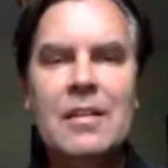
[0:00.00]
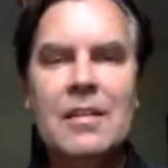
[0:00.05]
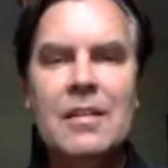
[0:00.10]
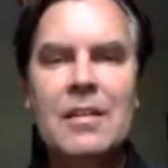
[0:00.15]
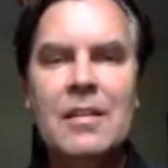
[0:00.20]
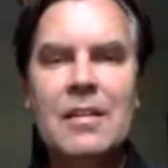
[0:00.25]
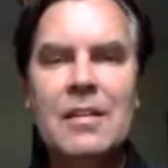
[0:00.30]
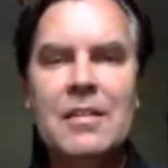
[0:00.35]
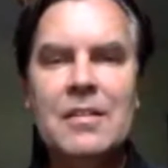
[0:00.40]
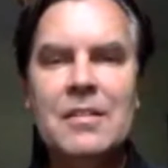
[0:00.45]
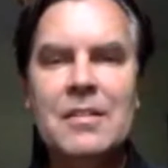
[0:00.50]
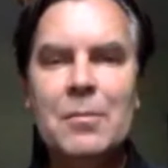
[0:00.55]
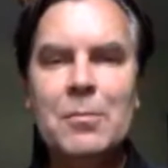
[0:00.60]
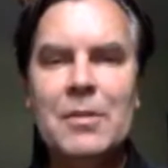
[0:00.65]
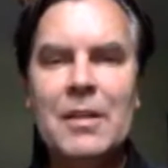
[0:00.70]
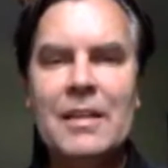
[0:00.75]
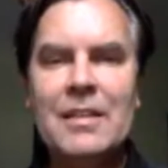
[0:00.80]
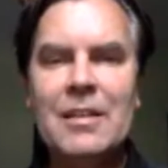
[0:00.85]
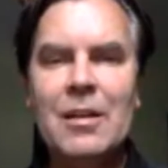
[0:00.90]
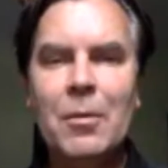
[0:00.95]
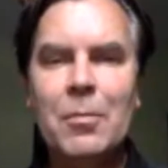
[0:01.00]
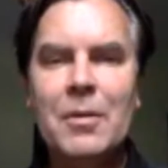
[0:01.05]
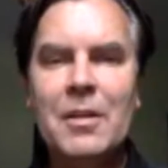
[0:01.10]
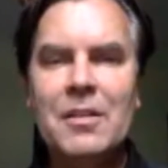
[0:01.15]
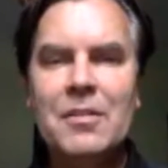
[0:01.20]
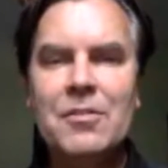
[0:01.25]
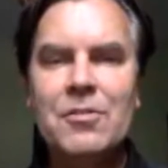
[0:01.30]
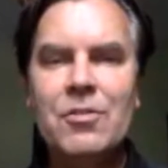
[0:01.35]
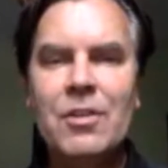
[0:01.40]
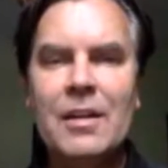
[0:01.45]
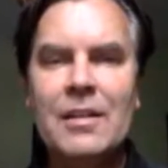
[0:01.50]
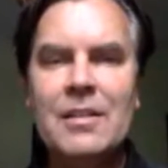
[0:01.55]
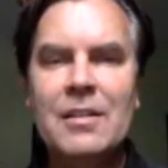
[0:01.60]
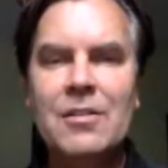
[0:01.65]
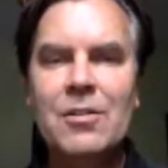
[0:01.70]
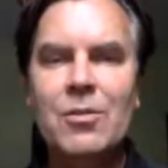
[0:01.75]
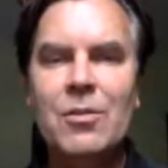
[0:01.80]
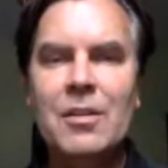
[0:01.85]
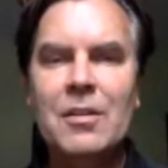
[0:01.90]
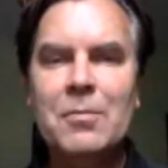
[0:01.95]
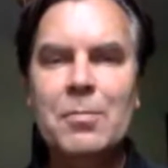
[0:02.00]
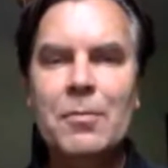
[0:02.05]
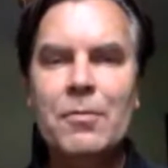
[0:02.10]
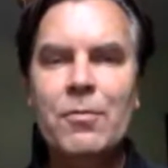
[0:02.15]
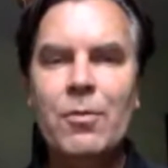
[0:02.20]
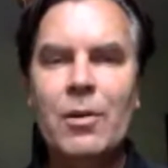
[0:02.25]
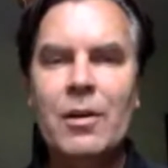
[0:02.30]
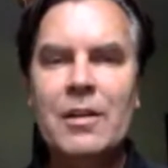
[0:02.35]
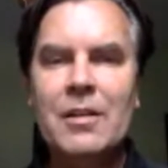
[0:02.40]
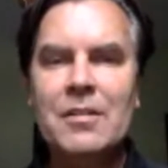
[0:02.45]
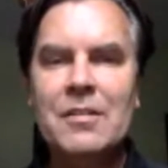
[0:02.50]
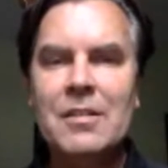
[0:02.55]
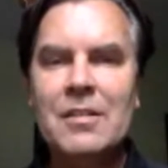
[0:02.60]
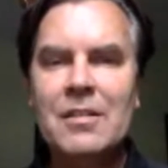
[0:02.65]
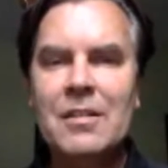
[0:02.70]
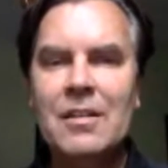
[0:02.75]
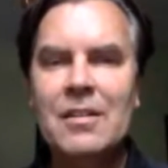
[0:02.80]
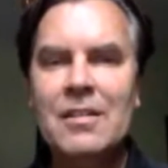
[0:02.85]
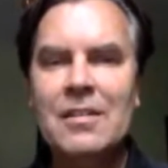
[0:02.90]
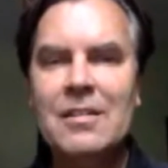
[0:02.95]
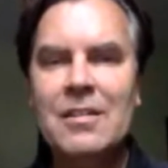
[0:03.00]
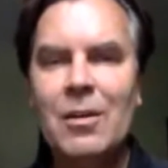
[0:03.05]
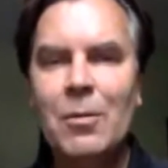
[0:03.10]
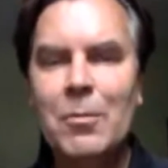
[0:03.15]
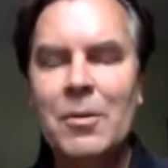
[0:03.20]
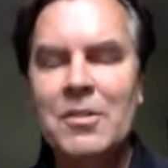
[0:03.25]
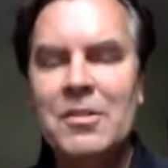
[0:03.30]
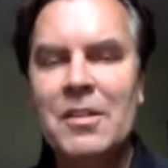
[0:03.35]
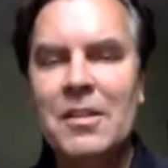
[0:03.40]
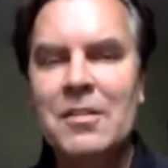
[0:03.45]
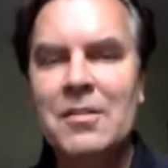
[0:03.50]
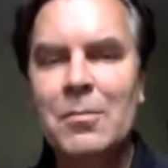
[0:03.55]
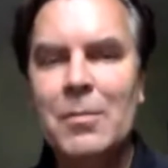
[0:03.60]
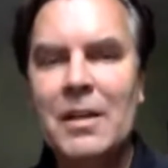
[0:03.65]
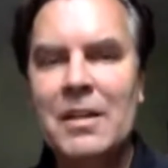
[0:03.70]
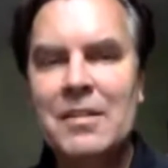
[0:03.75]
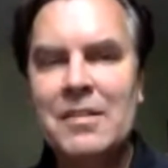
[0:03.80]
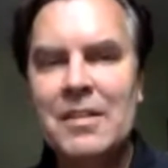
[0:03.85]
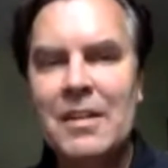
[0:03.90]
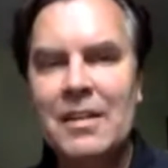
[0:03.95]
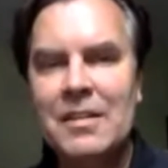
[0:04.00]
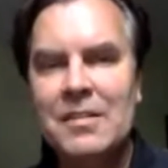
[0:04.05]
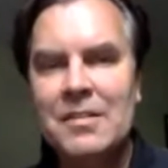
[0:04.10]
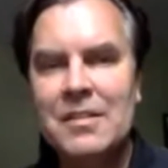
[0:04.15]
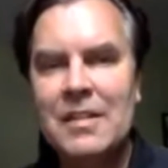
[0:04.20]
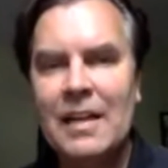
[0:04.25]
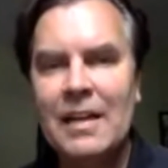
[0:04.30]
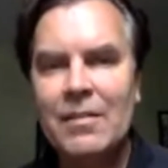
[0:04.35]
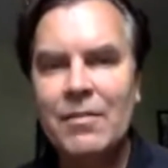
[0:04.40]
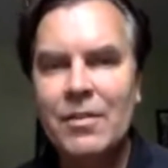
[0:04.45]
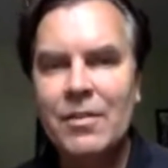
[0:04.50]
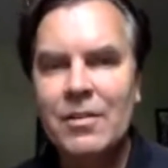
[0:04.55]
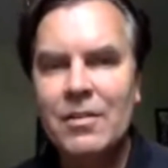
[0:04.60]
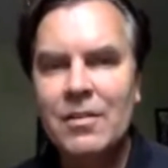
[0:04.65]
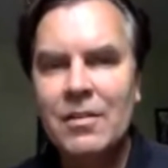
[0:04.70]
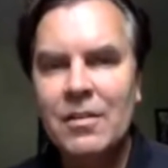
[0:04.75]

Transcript: It seems like nobody's tried to do this before because it almost doesn't make sense to have a